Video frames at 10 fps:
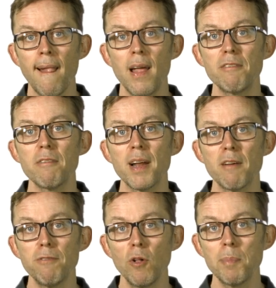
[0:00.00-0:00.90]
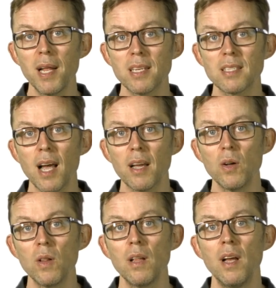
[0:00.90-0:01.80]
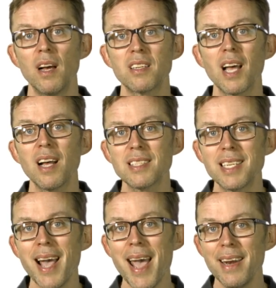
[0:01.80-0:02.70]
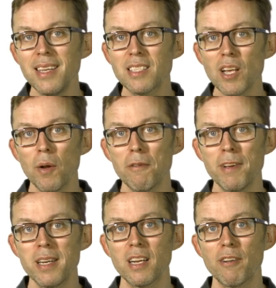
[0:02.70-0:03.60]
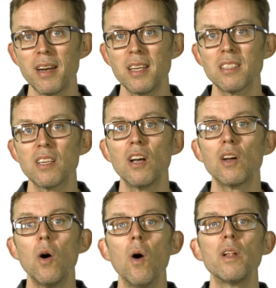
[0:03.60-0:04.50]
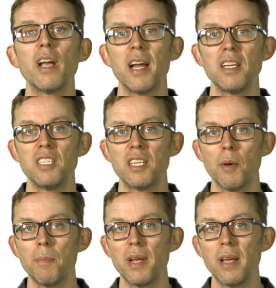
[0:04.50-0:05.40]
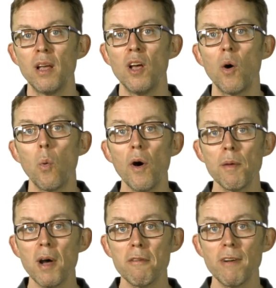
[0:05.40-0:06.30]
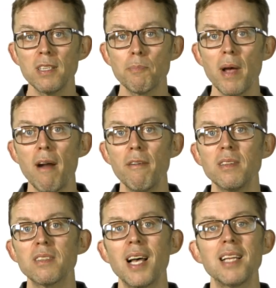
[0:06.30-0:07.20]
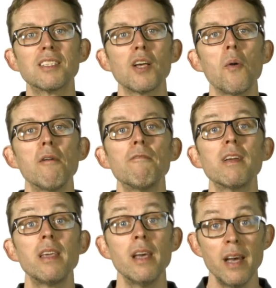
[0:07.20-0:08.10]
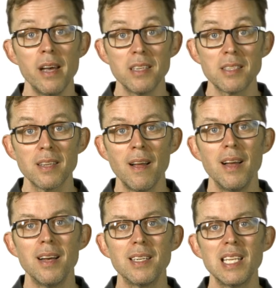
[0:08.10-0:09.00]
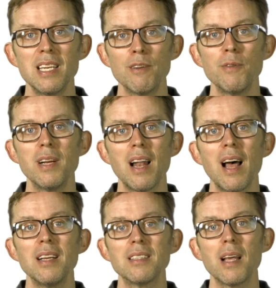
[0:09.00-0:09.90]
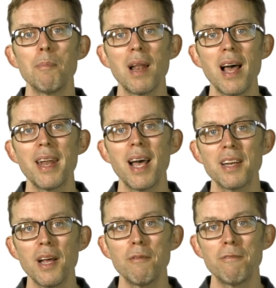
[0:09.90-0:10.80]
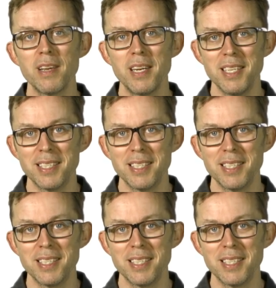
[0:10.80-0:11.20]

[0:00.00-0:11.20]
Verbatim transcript: If you've had a full billing cycle and can't see any solar feed-in credits, call your energy company. One of my friend's parents had solar for years and didn't realise their plan had no feed-in